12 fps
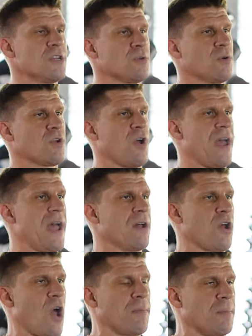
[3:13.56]
So I'll go
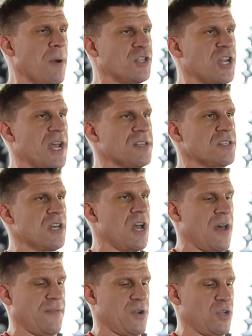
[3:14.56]
out, open my chest,
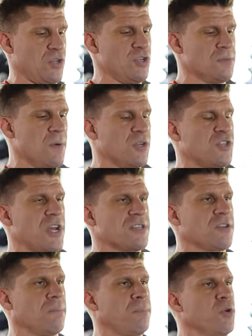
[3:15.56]
and then I'll use my
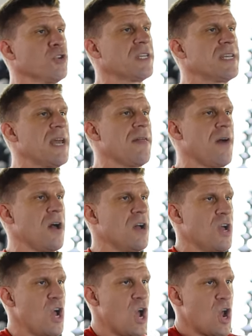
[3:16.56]
chest, I'll pull together,
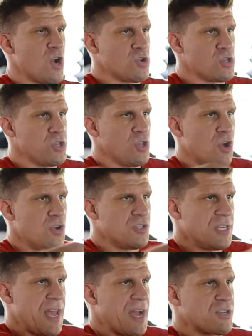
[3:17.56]
and I'll
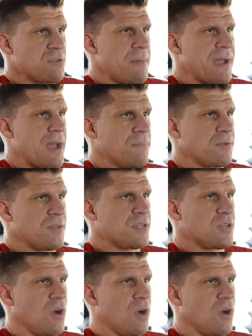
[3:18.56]
close the action back up to the